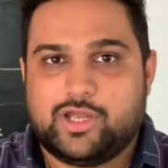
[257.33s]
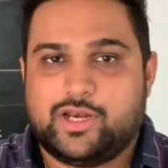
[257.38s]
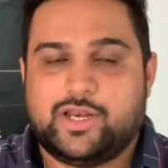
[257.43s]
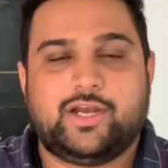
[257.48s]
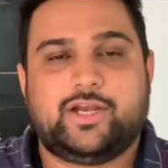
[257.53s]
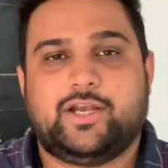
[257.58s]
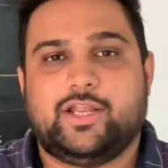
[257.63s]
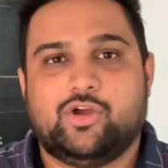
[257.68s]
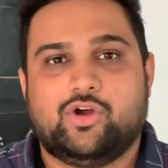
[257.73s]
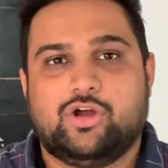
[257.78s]

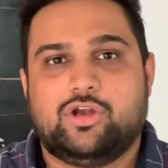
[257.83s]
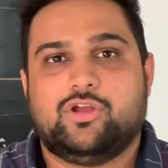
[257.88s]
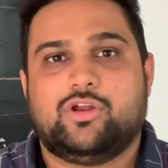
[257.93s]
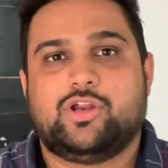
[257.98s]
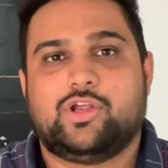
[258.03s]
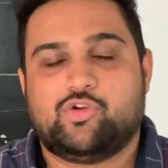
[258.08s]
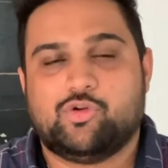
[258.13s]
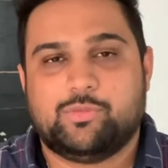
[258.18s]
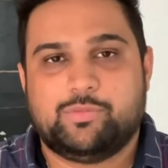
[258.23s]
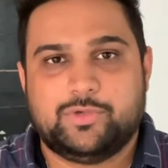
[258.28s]
connecting all your
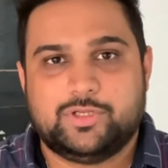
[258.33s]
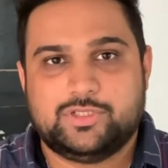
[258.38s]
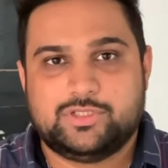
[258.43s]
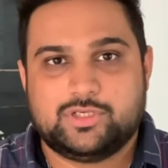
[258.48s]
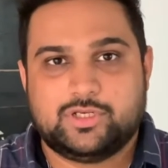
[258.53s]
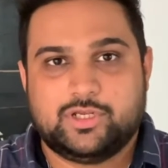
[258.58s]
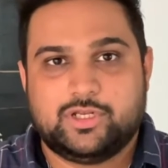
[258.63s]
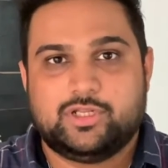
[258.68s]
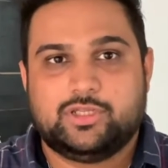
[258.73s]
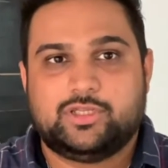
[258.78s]

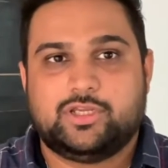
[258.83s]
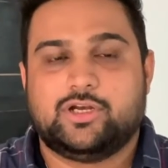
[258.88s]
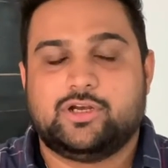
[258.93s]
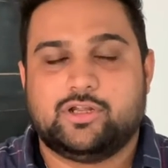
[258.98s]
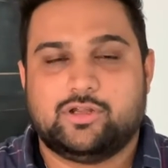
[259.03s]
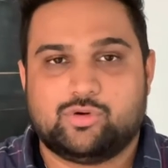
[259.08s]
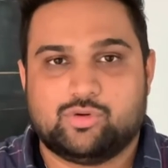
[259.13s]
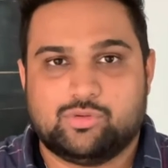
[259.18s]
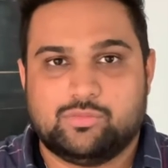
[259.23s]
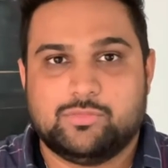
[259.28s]
equipments in a
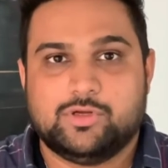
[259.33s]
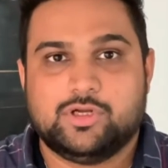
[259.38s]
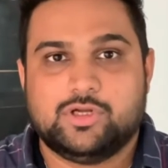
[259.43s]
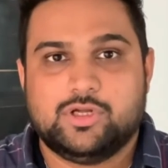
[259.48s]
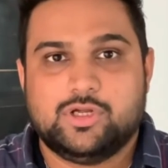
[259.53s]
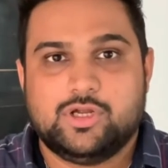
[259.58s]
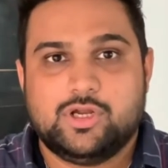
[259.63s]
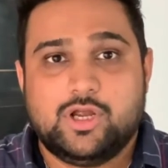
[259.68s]
theater room.